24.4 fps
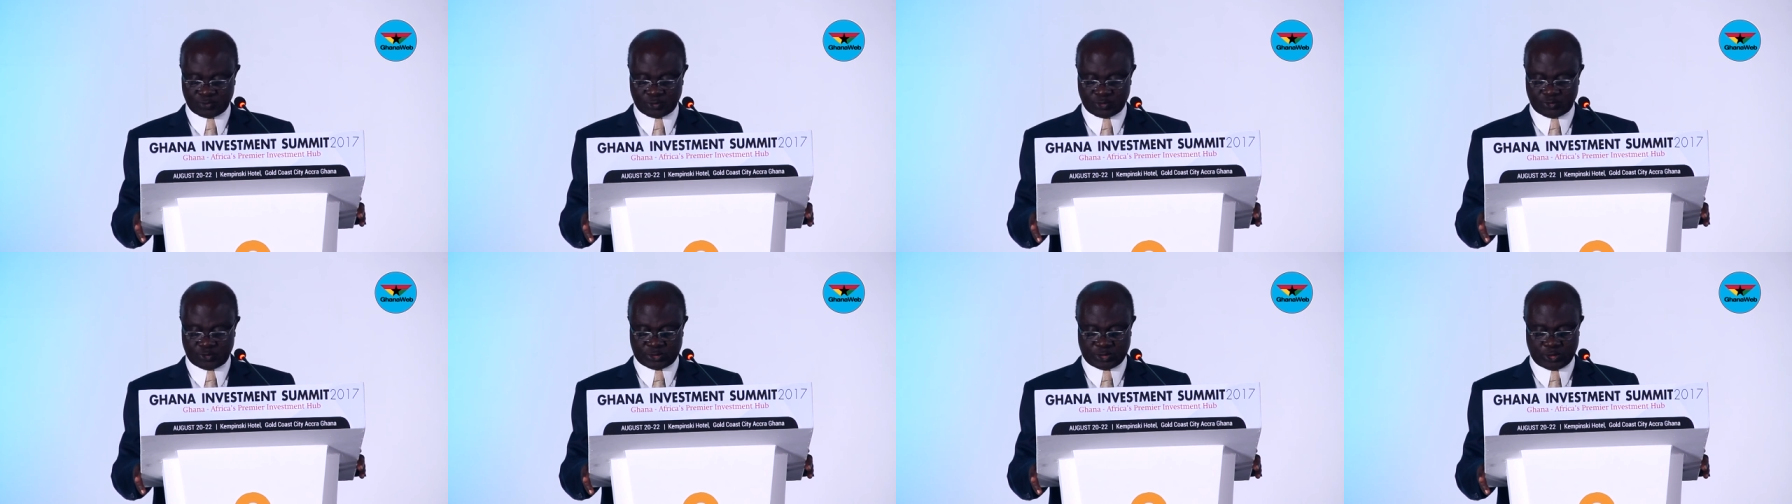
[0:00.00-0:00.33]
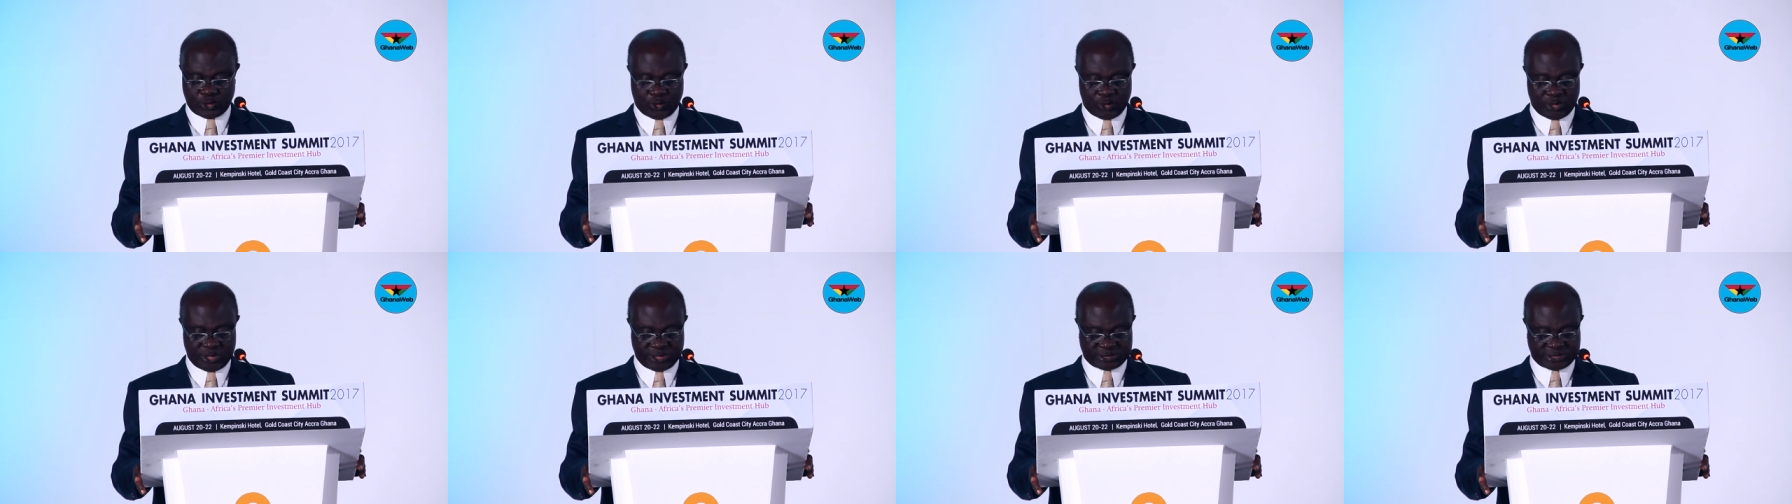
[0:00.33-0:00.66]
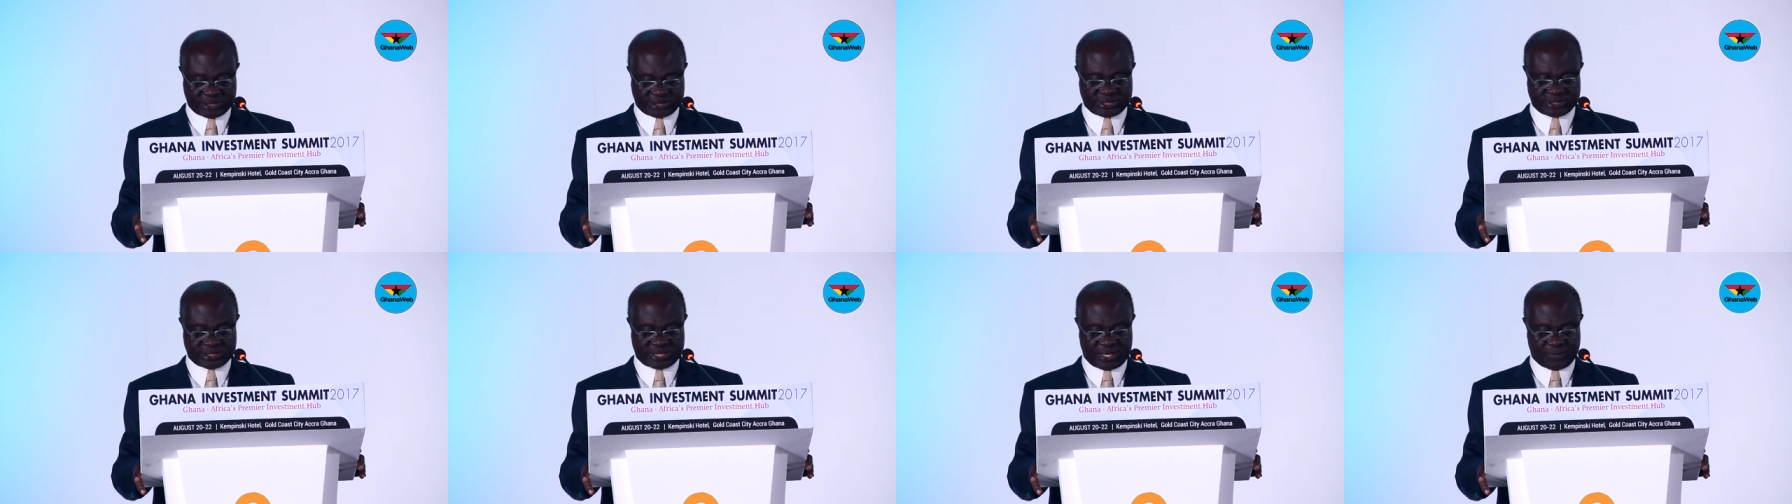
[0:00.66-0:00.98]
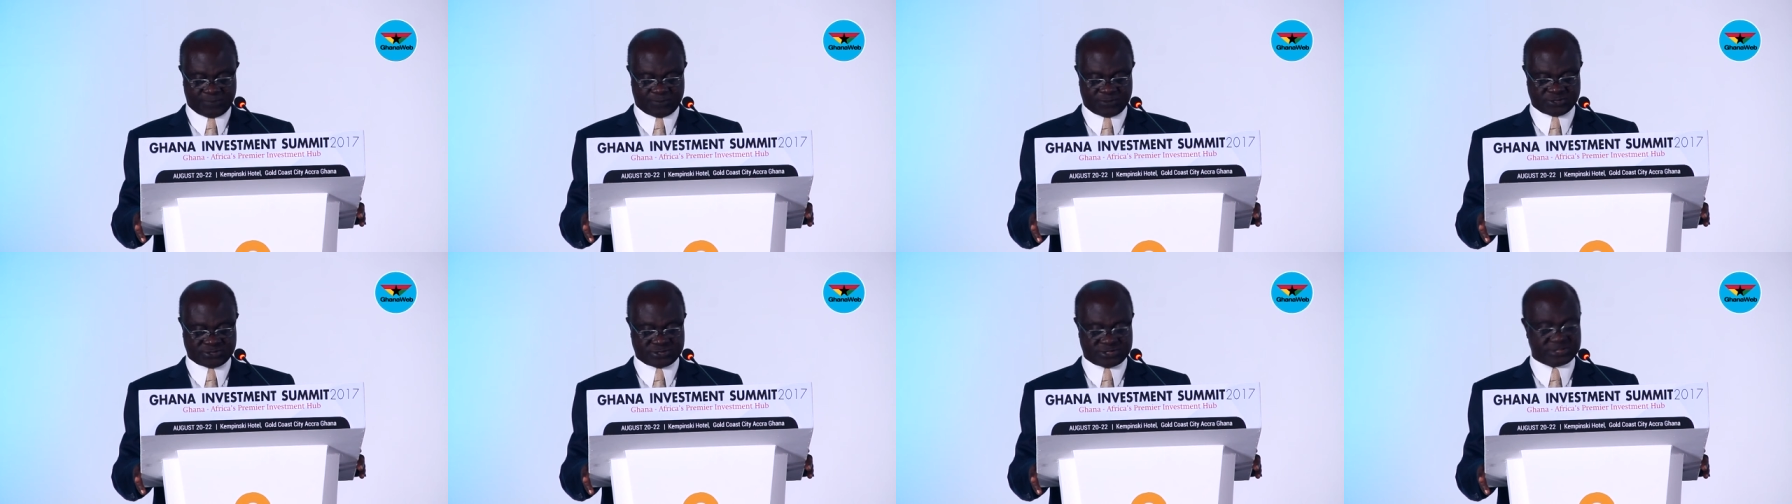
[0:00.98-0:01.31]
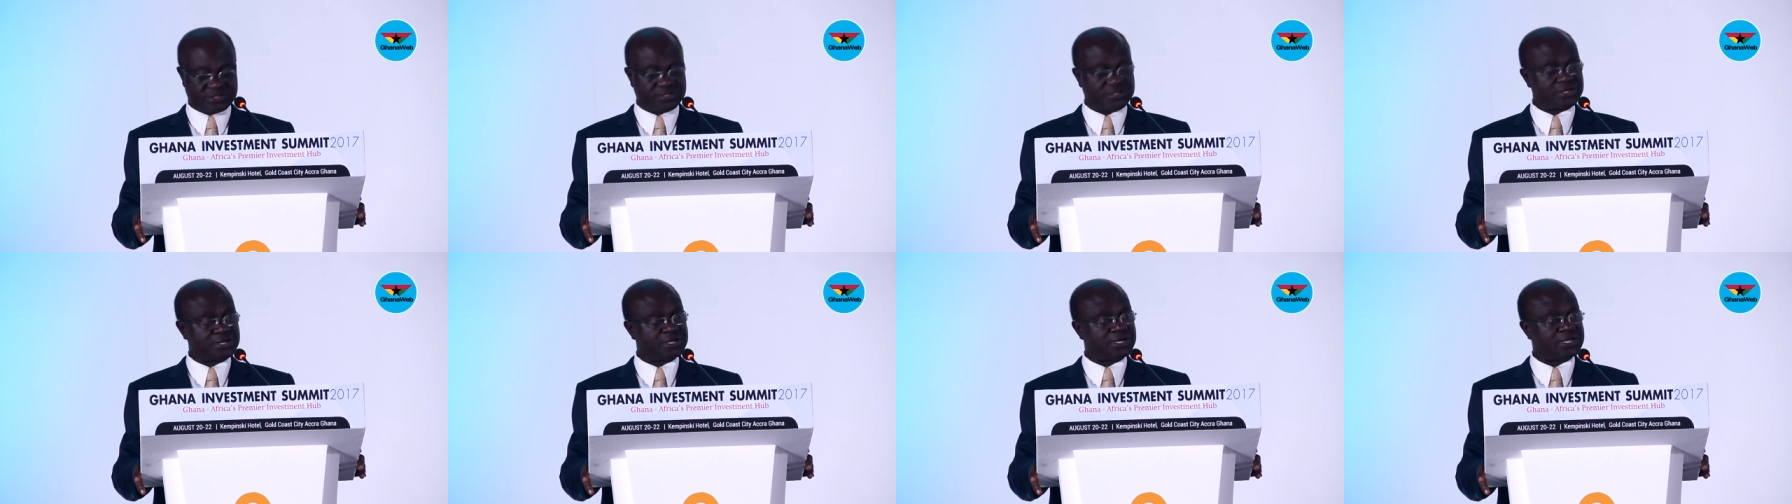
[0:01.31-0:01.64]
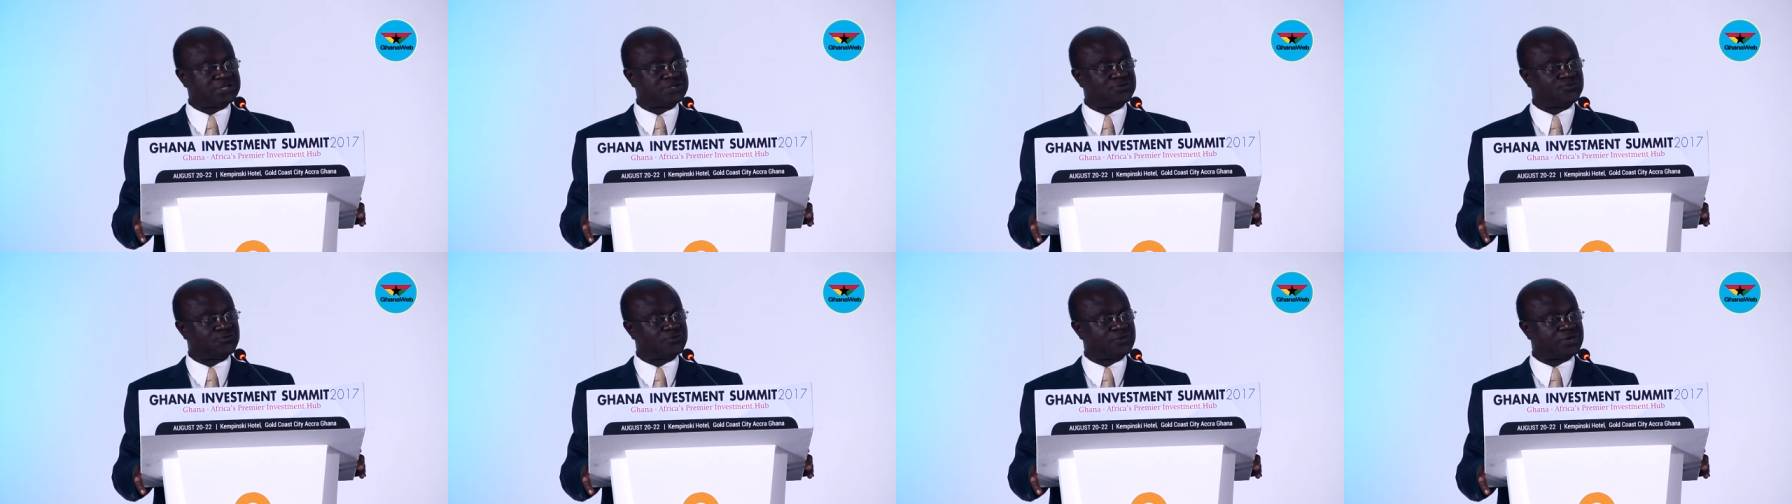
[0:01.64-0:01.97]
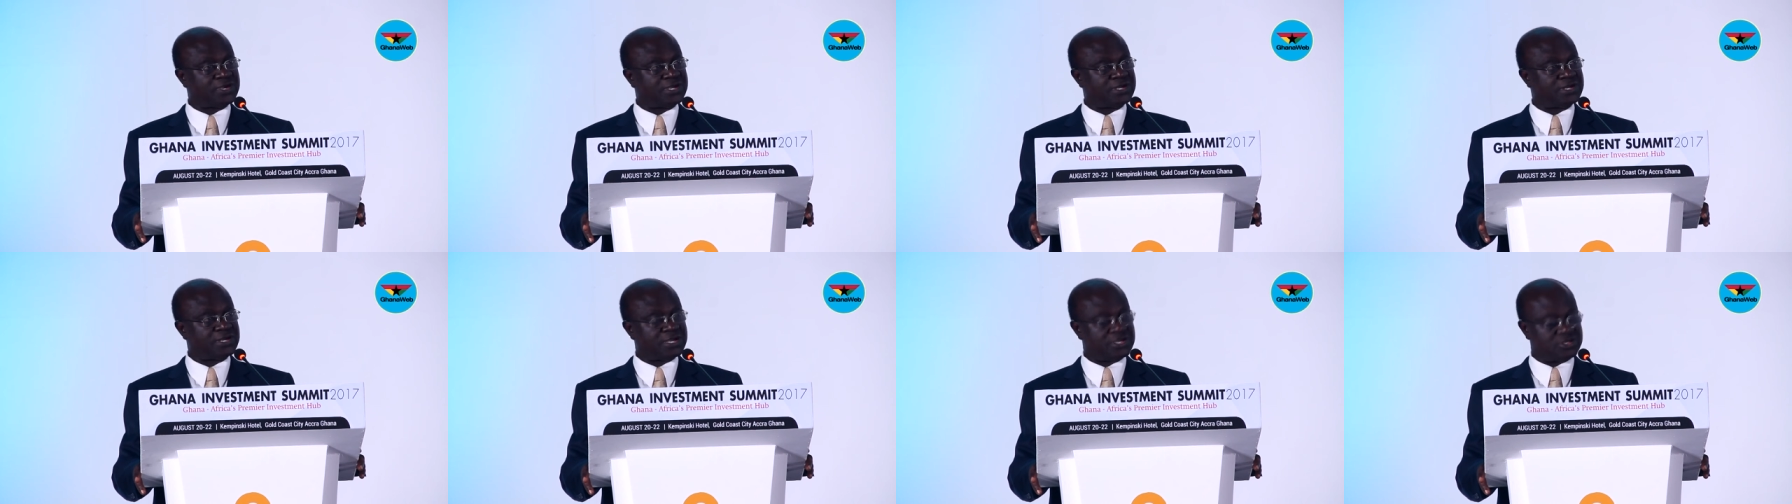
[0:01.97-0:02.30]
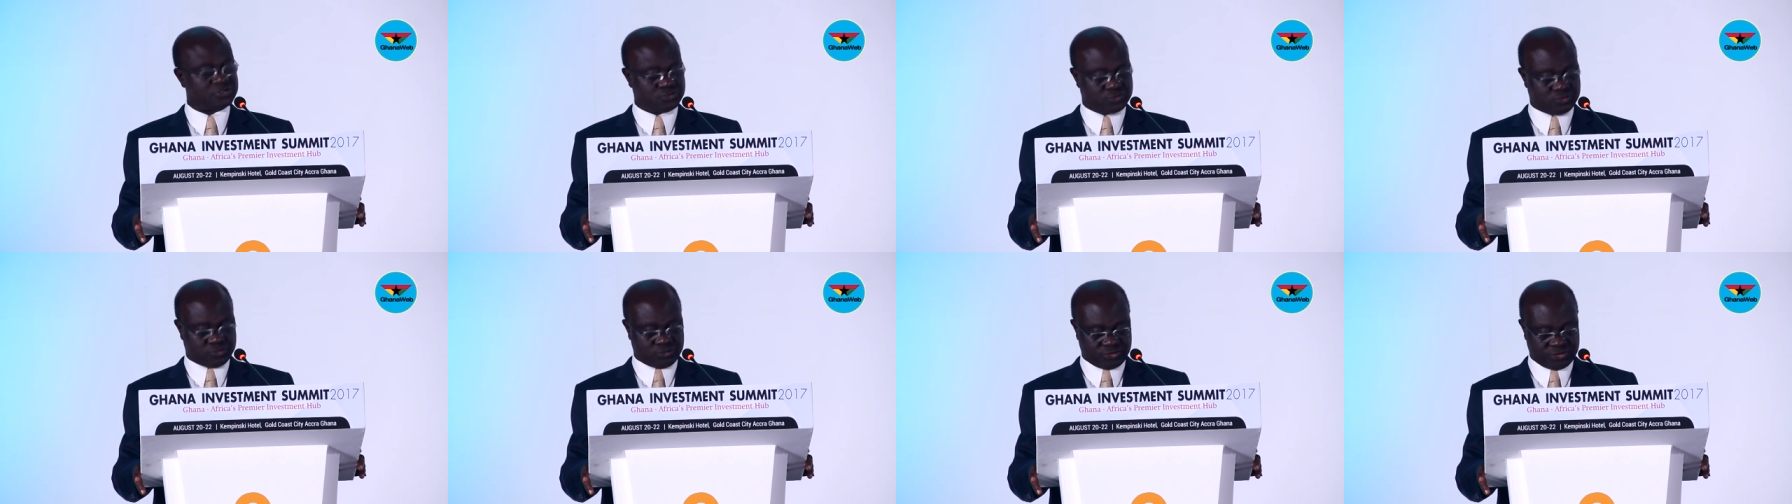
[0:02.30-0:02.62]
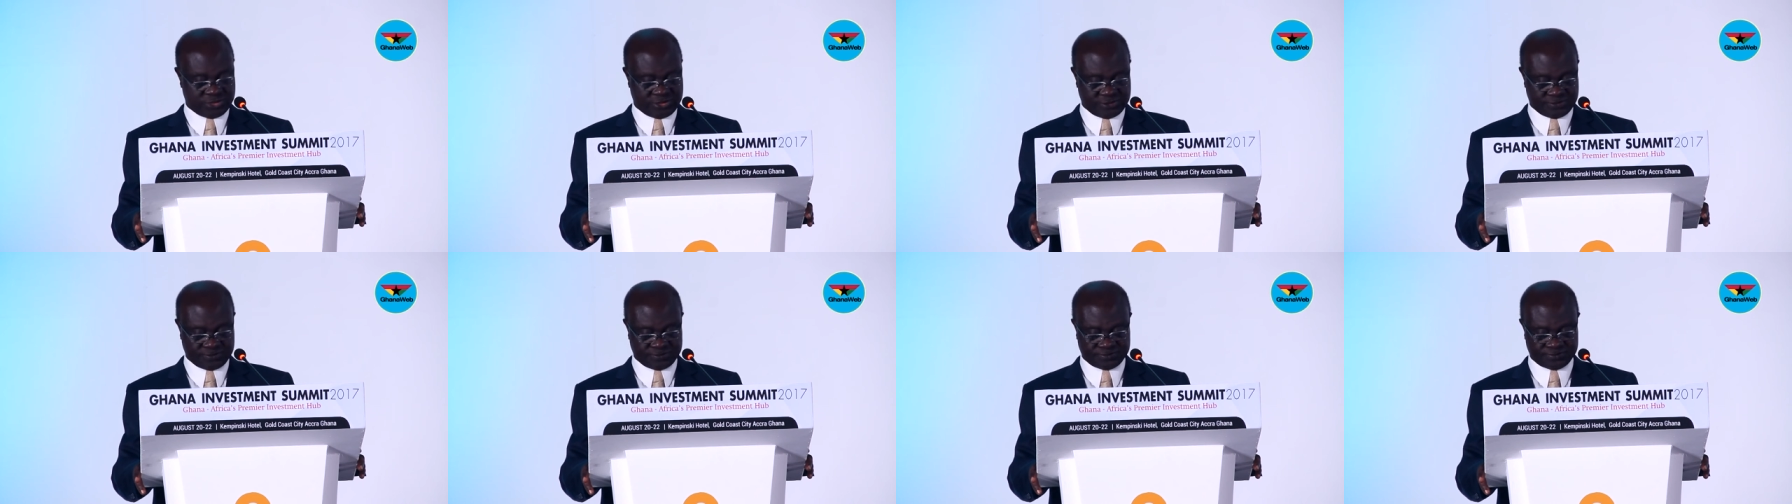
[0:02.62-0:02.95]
with only 39% classified as good